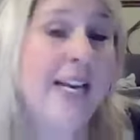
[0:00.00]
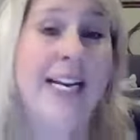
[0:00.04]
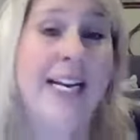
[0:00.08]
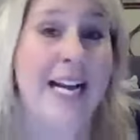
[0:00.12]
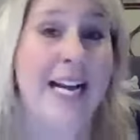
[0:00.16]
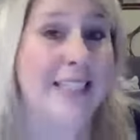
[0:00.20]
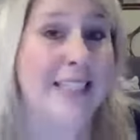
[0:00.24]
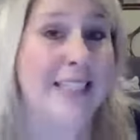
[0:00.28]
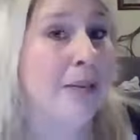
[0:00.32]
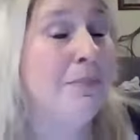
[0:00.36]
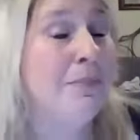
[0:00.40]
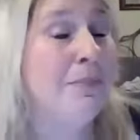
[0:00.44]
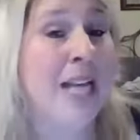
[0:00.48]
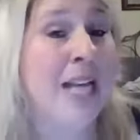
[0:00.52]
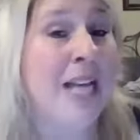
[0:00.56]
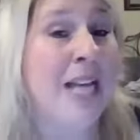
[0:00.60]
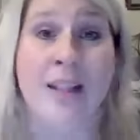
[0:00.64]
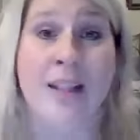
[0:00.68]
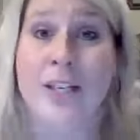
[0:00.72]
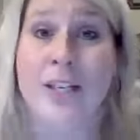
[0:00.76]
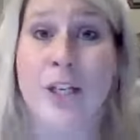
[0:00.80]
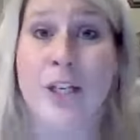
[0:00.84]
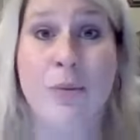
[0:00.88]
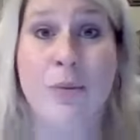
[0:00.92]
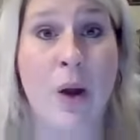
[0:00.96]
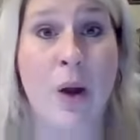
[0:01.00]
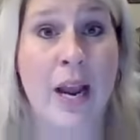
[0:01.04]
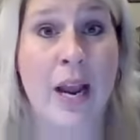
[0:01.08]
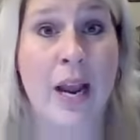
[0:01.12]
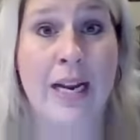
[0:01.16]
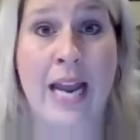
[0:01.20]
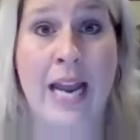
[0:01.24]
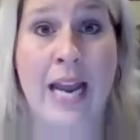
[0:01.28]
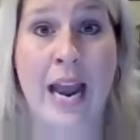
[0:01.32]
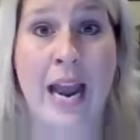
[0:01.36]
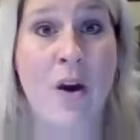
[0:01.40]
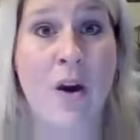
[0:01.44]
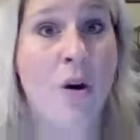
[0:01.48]
Guys, I'm telling you right
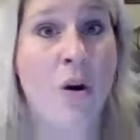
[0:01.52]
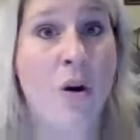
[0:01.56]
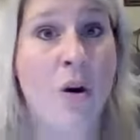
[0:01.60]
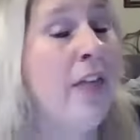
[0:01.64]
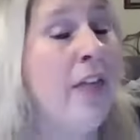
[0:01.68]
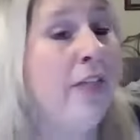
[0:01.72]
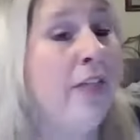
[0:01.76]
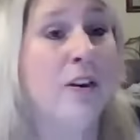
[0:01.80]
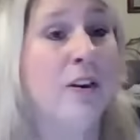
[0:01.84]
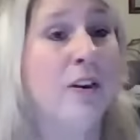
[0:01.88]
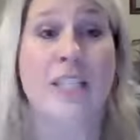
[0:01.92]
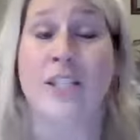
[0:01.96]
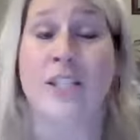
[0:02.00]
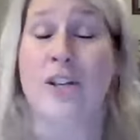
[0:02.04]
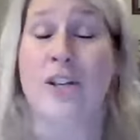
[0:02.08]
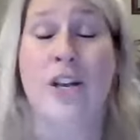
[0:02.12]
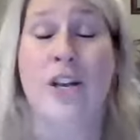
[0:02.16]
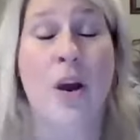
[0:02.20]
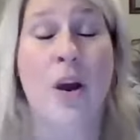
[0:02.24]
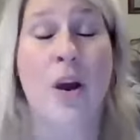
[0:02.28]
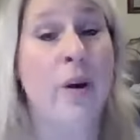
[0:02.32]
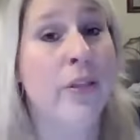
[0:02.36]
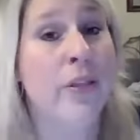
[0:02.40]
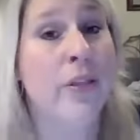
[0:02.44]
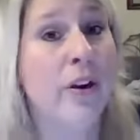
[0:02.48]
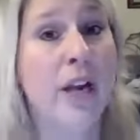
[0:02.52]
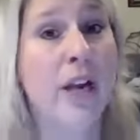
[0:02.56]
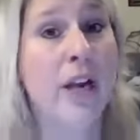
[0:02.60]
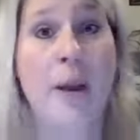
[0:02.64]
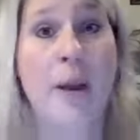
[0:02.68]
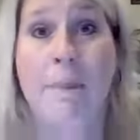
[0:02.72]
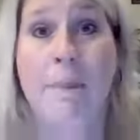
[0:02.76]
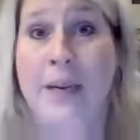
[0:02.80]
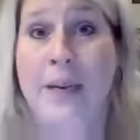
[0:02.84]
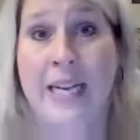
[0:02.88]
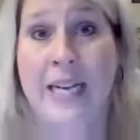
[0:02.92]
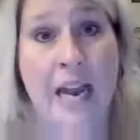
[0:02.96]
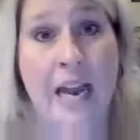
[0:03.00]
now, there is no other
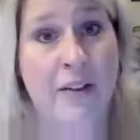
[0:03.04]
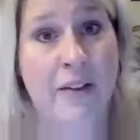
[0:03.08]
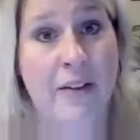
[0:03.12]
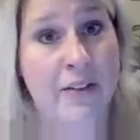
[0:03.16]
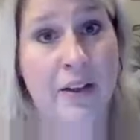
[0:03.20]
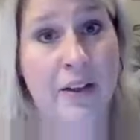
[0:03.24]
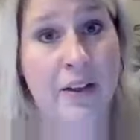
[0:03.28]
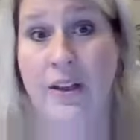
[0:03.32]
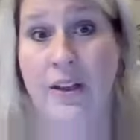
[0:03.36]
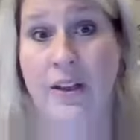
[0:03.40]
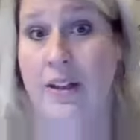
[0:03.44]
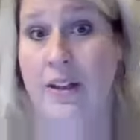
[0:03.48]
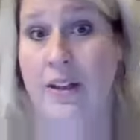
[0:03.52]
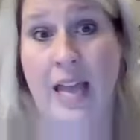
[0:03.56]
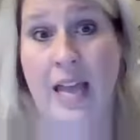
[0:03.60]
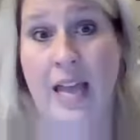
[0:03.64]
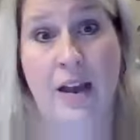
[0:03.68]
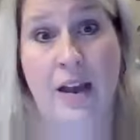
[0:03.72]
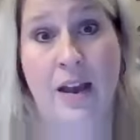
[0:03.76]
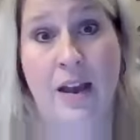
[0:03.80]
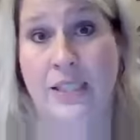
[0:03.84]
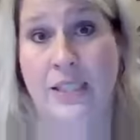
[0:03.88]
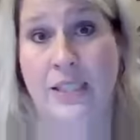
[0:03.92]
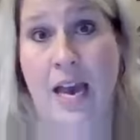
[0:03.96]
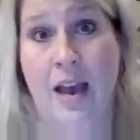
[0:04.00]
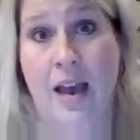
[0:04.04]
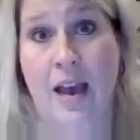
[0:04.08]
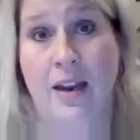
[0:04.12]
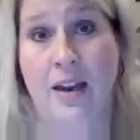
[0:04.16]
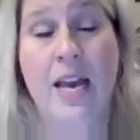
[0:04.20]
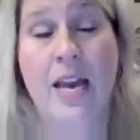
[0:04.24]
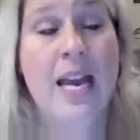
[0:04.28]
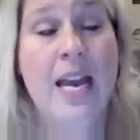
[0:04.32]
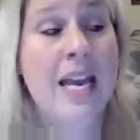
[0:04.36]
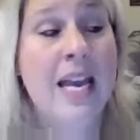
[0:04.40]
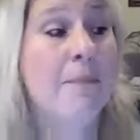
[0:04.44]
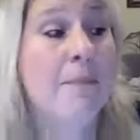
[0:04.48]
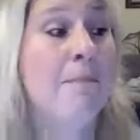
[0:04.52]
company out there that allows
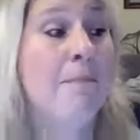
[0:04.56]
that.